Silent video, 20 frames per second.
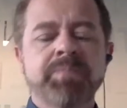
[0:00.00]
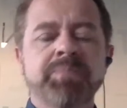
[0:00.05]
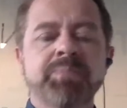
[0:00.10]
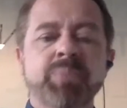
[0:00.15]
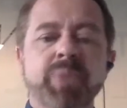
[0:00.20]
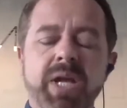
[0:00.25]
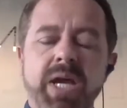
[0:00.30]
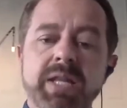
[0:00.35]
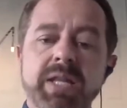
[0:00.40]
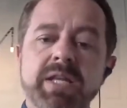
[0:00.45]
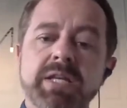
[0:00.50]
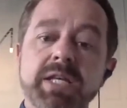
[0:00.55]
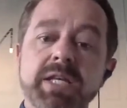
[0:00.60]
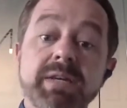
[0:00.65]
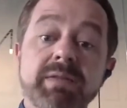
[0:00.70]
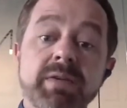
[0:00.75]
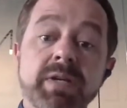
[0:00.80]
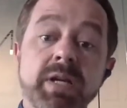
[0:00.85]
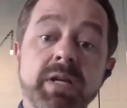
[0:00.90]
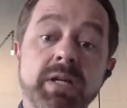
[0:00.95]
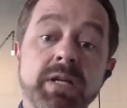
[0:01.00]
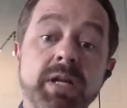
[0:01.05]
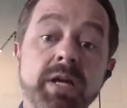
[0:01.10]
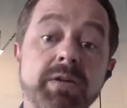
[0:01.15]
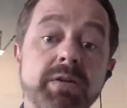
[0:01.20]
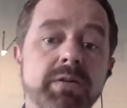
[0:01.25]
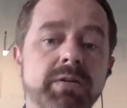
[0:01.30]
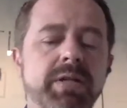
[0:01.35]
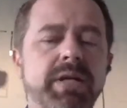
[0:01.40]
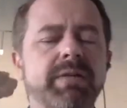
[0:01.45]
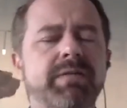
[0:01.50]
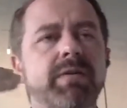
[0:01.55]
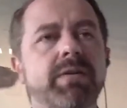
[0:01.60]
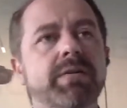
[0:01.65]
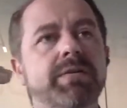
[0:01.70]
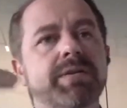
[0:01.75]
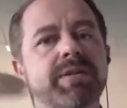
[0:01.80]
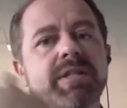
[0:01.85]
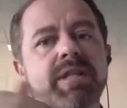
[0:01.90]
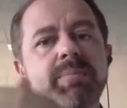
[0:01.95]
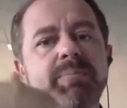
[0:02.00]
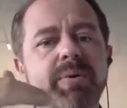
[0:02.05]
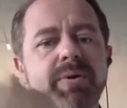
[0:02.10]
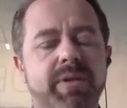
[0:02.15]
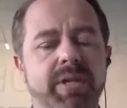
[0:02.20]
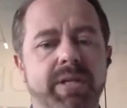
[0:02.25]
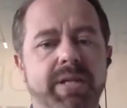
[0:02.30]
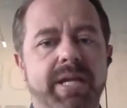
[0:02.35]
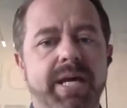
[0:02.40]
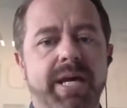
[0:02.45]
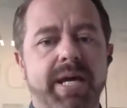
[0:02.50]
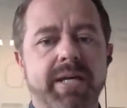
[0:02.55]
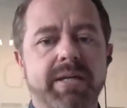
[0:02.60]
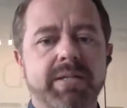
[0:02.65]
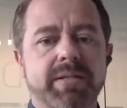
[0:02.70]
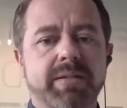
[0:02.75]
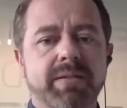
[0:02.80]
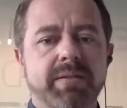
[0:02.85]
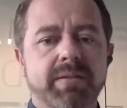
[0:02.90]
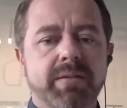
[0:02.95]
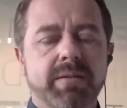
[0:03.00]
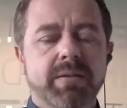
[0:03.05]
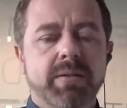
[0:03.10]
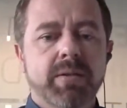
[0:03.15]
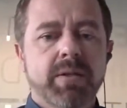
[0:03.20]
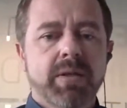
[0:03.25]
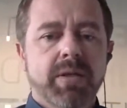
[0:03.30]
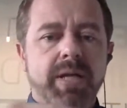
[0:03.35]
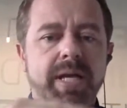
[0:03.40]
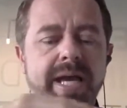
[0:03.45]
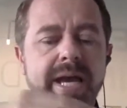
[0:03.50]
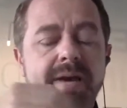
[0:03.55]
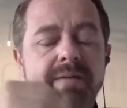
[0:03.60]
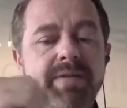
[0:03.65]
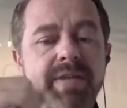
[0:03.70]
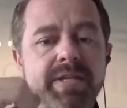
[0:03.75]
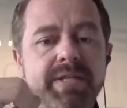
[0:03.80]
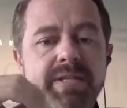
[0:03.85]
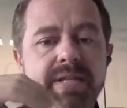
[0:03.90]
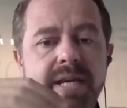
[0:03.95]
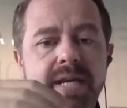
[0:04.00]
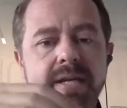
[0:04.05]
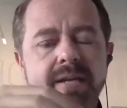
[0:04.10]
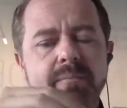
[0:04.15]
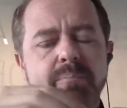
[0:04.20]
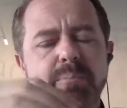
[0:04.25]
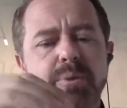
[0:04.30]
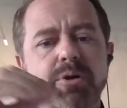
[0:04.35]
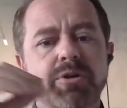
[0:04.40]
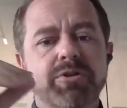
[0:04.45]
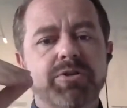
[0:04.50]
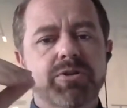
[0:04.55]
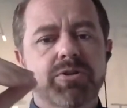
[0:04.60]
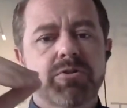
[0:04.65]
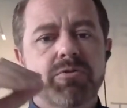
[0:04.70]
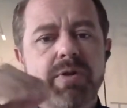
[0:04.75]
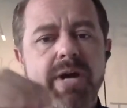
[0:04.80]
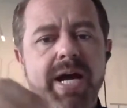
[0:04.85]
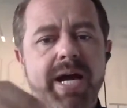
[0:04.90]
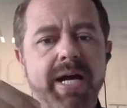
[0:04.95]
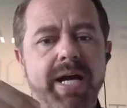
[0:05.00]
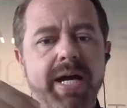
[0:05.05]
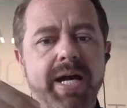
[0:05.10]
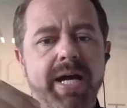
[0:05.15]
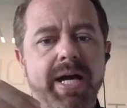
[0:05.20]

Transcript: And then even another level deeper than that, have the data prescribe.